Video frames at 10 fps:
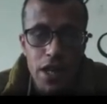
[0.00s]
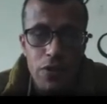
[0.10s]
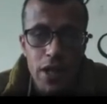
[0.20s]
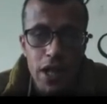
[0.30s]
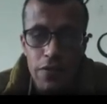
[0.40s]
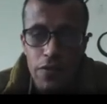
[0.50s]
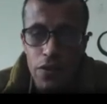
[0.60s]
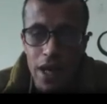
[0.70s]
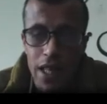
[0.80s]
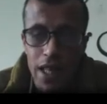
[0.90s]
I will give
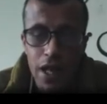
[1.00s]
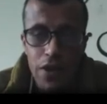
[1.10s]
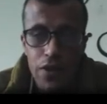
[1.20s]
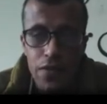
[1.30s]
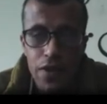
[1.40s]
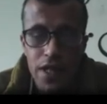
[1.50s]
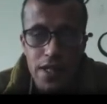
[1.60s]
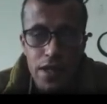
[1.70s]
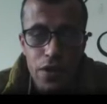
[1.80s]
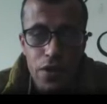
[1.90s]
you at the end of
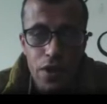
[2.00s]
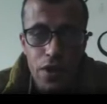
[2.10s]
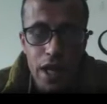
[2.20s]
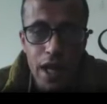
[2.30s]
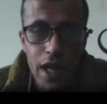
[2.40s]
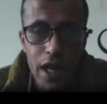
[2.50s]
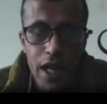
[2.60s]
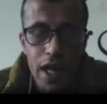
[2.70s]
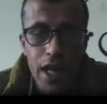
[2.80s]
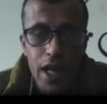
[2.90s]
this recording
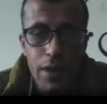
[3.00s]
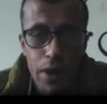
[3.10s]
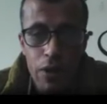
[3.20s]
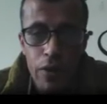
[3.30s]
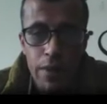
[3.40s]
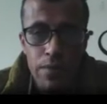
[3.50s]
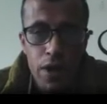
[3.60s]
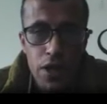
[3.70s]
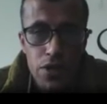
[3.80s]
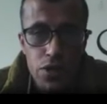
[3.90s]
a
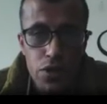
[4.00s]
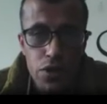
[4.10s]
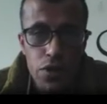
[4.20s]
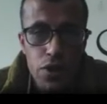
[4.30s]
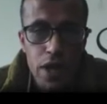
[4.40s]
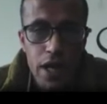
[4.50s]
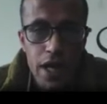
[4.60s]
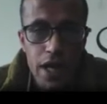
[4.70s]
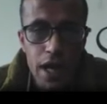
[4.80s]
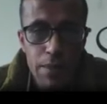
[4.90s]
poem to
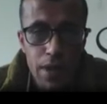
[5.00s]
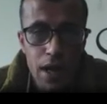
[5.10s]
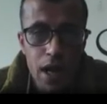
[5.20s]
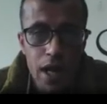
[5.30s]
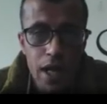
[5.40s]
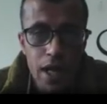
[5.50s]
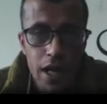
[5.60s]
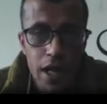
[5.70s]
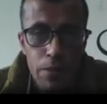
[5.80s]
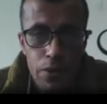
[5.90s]
apply
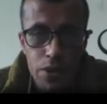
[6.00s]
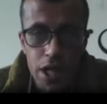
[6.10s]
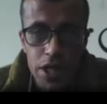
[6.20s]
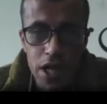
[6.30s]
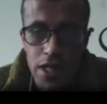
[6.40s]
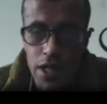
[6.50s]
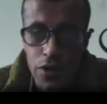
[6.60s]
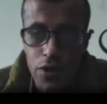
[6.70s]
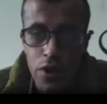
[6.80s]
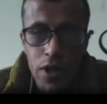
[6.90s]
the procedures
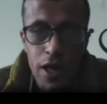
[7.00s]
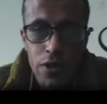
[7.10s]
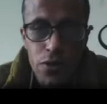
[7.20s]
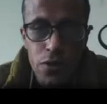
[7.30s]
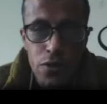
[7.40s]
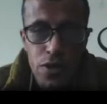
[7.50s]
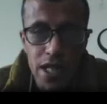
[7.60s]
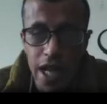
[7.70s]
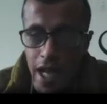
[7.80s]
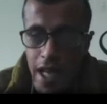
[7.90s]
in order to
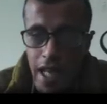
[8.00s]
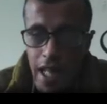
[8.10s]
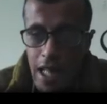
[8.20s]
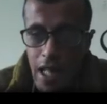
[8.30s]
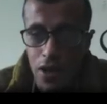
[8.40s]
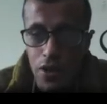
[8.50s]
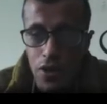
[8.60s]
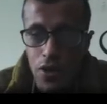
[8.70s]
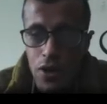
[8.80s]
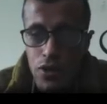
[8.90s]
tackle
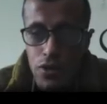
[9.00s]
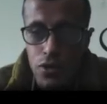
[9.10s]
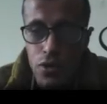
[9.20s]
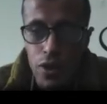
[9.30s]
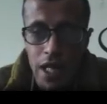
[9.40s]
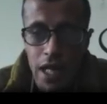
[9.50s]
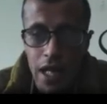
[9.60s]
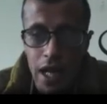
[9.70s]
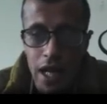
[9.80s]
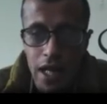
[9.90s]
or to
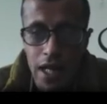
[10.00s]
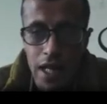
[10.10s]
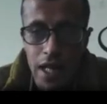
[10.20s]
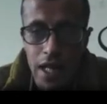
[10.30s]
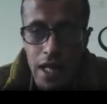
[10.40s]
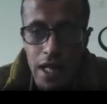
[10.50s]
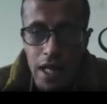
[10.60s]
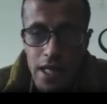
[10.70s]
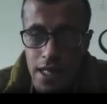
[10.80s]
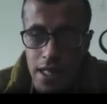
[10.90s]
analyze
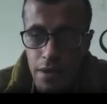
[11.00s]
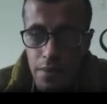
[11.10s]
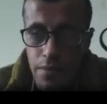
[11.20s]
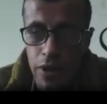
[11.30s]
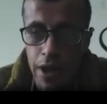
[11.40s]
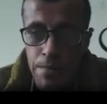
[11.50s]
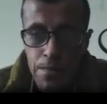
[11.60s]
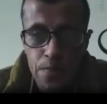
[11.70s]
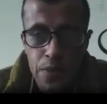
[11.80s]
this poem,